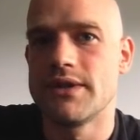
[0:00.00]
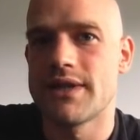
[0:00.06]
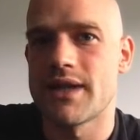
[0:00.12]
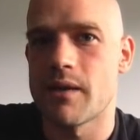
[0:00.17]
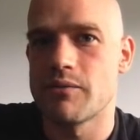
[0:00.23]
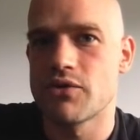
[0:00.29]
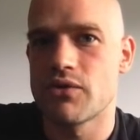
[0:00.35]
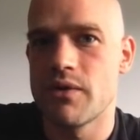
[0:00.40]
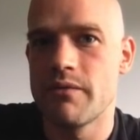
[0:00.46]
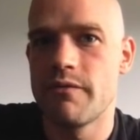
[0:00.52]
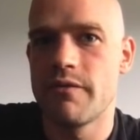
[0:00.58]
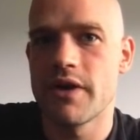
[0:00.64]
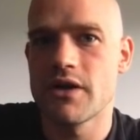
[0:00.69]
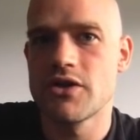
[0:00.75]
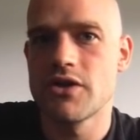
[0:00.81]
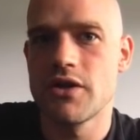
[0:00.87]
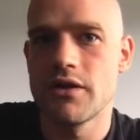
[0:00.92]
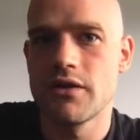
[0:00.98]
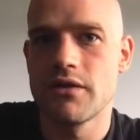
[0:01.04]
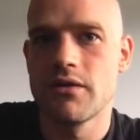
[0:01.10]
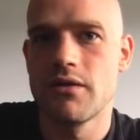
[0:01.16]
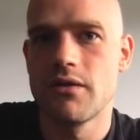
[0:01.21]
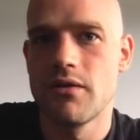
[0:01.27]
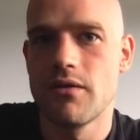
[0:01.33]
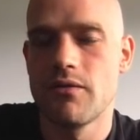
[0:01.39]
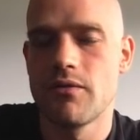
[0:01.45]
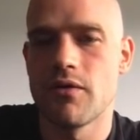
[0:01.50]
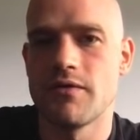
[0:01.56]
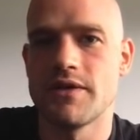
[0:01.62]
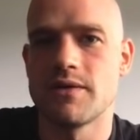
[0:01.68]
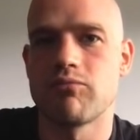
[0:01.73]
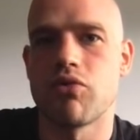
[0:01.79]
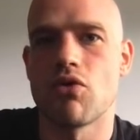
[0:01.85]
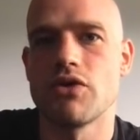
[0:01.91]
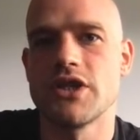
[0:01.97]
TypeScript version for this
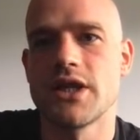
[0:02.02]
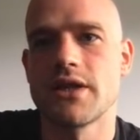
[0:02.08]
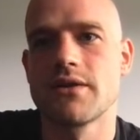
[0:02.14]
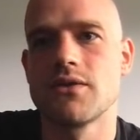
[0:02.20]
project,